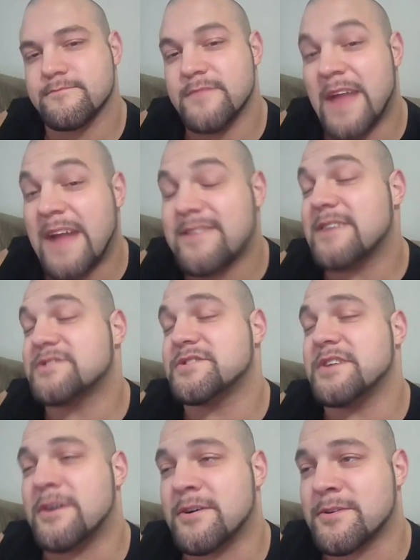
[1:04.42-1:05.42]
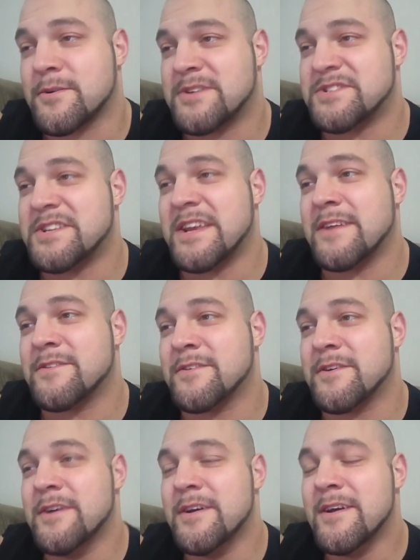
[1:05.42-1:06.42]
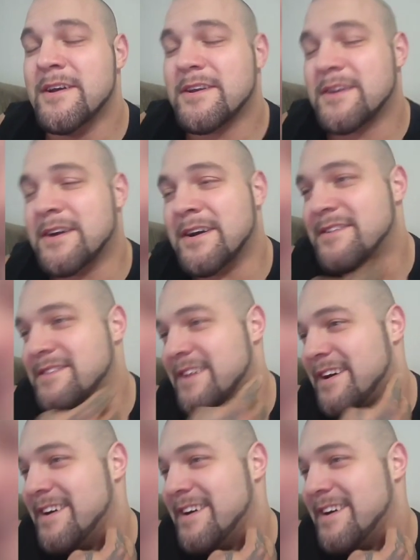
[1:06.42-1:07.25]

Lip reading: That's actually a hard question to answer because